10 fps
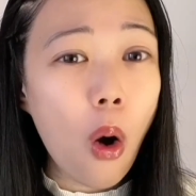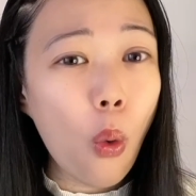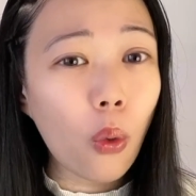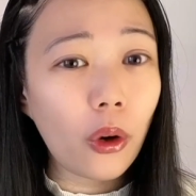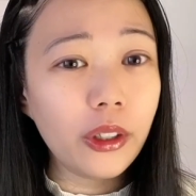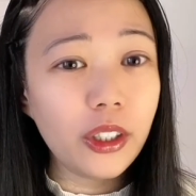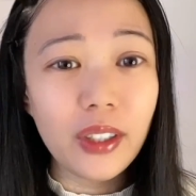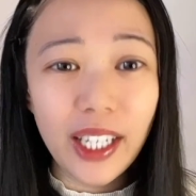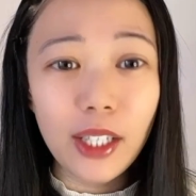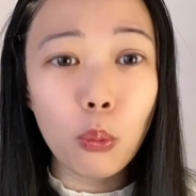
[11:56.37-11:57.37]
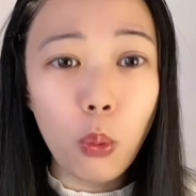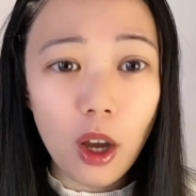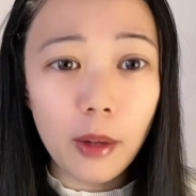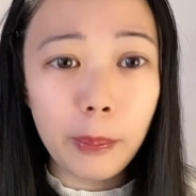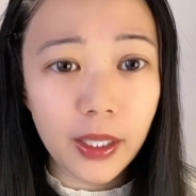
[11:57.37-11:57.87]
Or you need
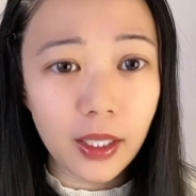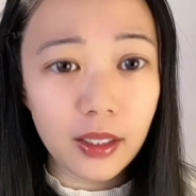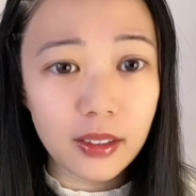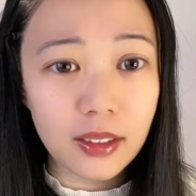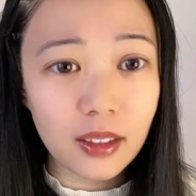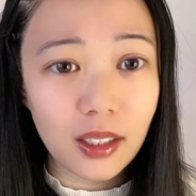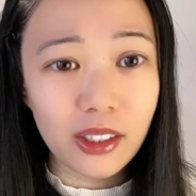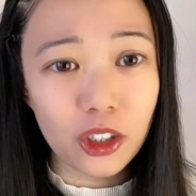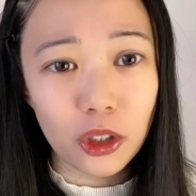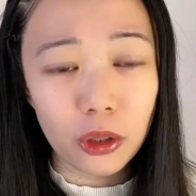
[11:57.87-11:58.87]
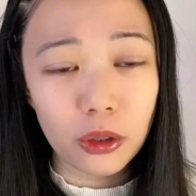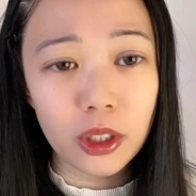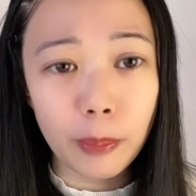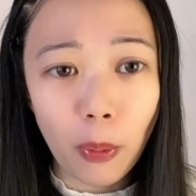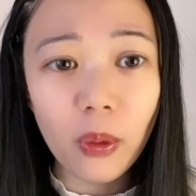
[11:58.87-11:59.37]
wood because it's your
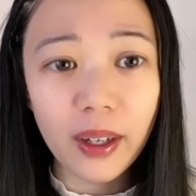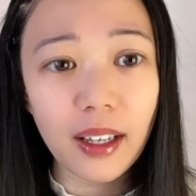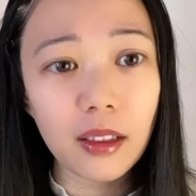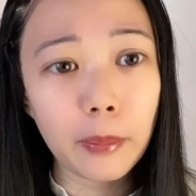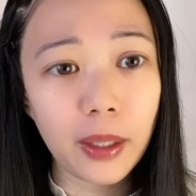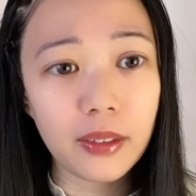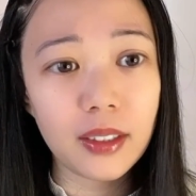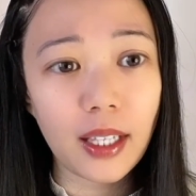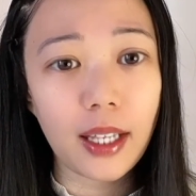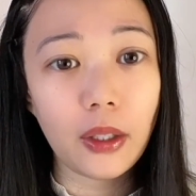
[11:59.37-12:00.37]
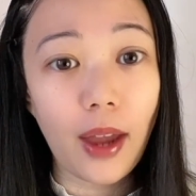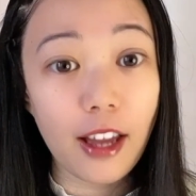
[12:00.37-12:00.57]
supporting element and you